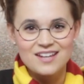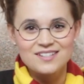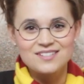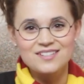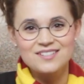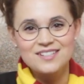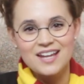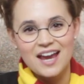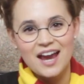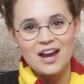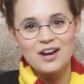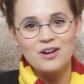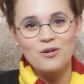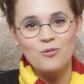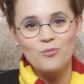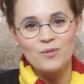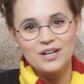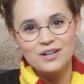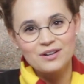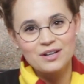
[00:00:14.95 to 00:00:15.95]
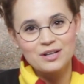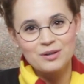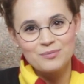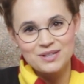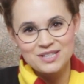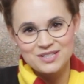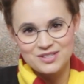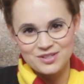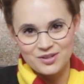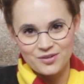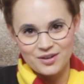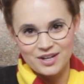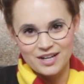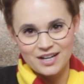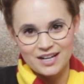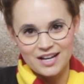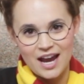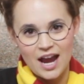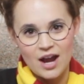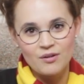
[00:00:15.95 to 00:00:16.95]
Today we are going to be
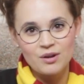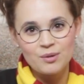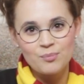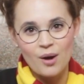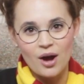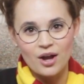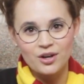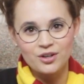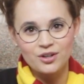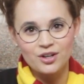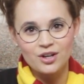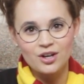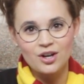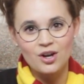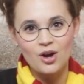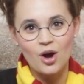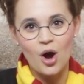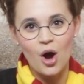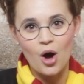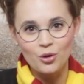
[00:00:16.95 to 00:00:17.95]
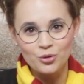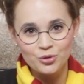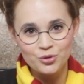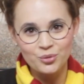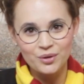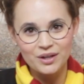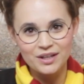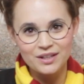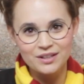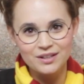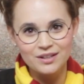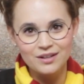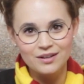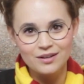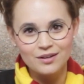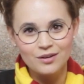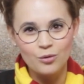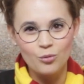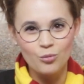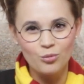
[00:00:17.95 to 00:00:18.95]
doing Harry Potter
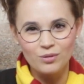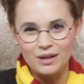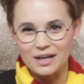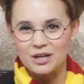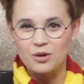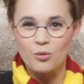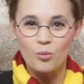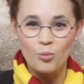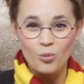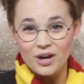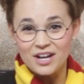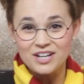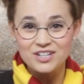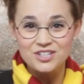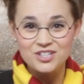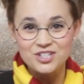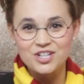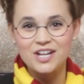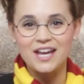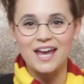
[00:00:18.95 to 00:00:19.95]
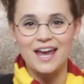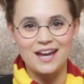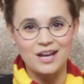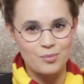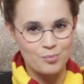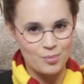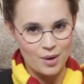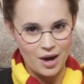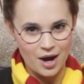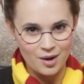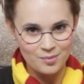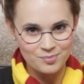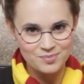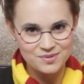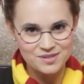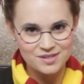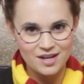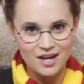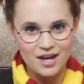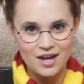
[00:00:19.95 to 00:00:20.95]
Cauldron, like witch cake
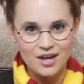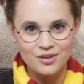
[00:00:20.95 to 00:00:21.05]
pops.